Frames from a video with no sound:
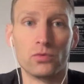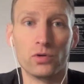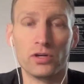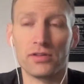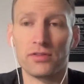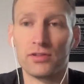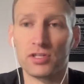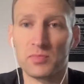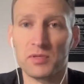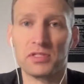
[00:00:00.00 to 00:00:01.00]
with the
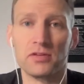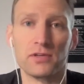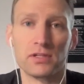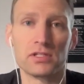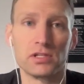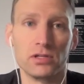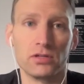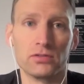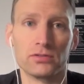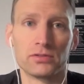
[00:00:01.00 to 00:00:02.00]
specific
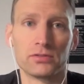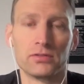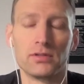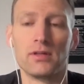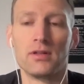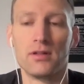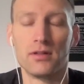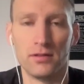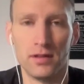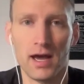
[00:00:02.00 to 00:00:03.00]
skills
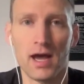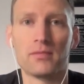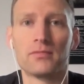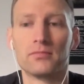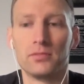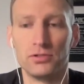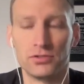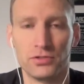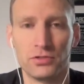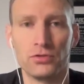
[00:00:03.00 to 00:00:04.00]
that, here's
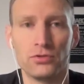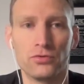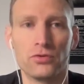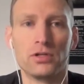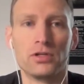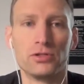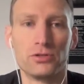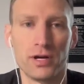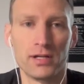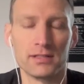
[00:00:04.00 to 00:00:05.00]
the two,
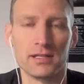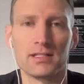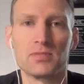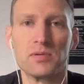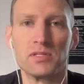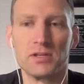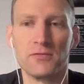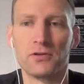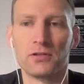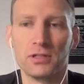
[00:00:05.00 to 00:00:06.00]
translate
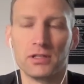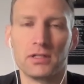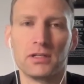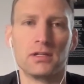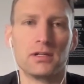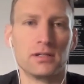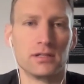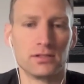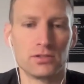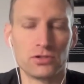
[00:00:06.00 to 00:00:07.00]
specifically
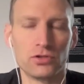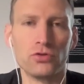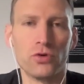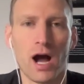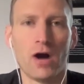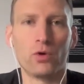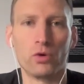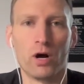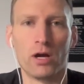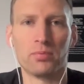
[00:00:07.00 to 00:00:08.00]
to how we
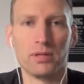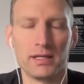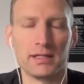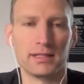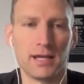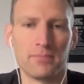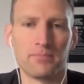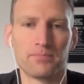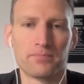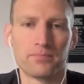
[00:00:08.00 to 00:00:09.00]
want to play in a game,
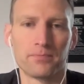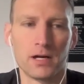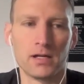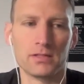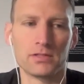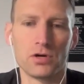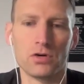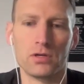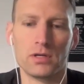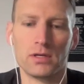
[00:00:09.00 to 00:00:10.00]
right?
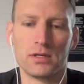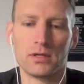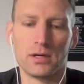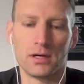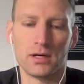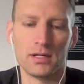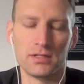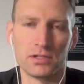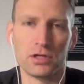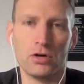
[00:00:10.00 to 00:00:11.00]
So
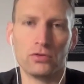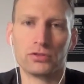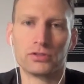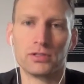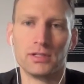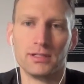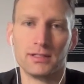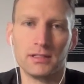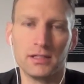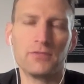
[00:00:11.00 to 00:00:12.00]
as a coach,
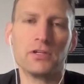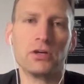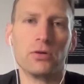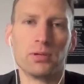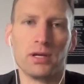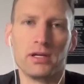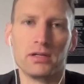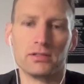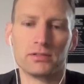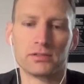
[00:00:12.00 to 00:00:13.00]
giving your
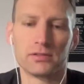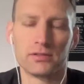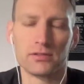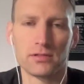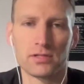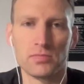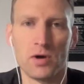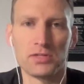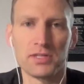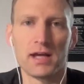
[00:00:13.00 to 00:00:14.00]
players
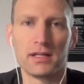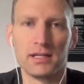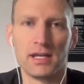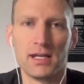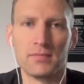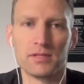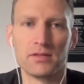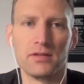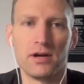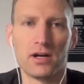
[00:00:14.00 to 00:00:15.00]
small-sided games
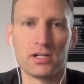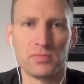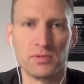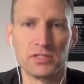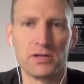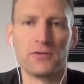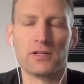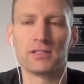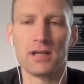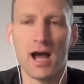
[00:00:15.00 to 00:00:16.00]
that are
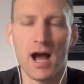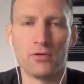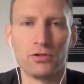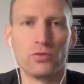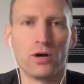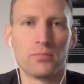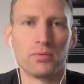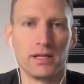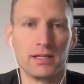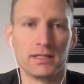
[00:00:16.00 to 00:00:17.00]
specific to how you want to
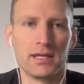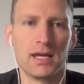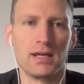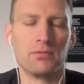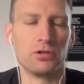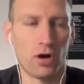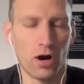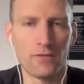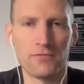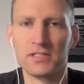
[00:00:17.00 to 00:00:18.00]
play in the game, your
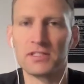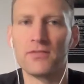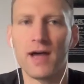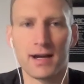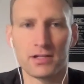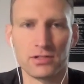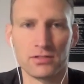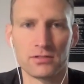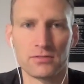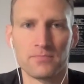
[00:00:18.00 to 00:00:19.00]
offensive
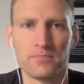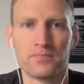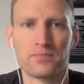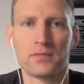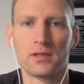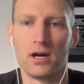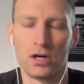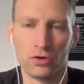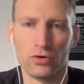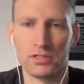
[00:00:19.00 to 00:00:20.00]
actions
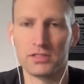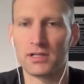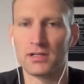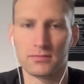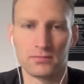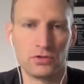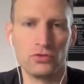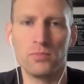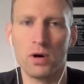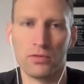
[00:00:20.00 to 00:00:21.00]
are going to
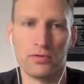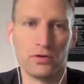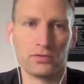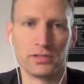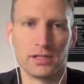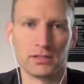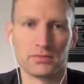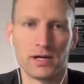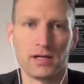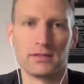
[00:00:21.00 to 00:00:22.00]
do both of those things,
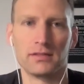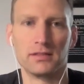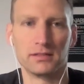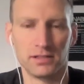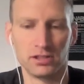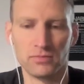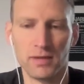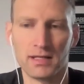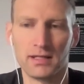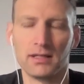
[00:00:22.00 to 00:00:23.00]
right? The decision
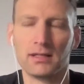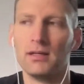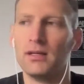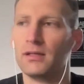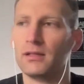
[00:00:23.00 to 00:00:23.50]
making,